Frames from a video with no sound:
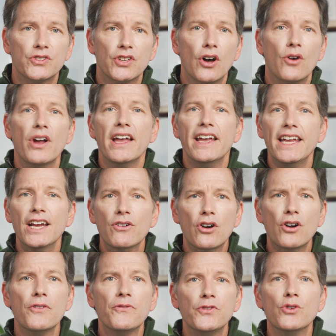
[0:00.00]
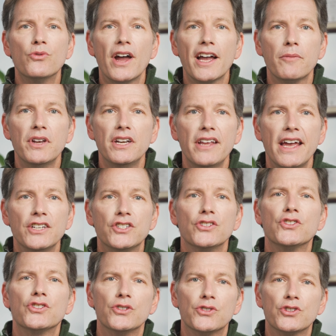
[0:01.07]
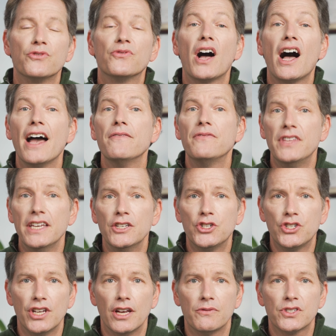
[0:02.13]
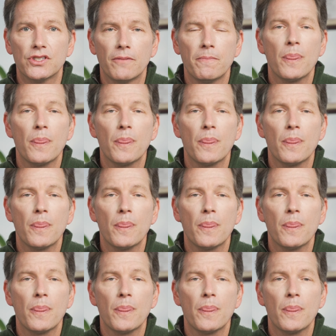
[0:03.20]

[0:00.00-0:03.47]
So here are a few recommendations to survive these shifts.